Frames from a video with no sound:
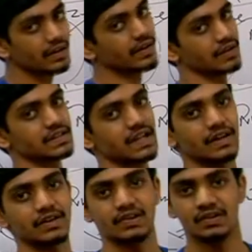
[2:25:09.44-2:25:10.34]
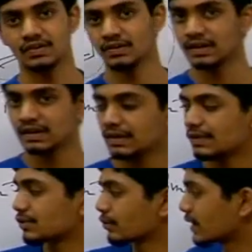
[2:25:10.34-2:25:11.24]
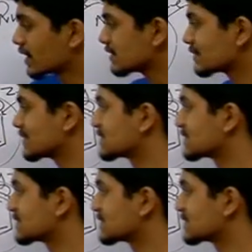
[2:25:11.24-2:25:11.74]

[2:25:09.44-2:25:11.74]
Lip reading: regained. So hence we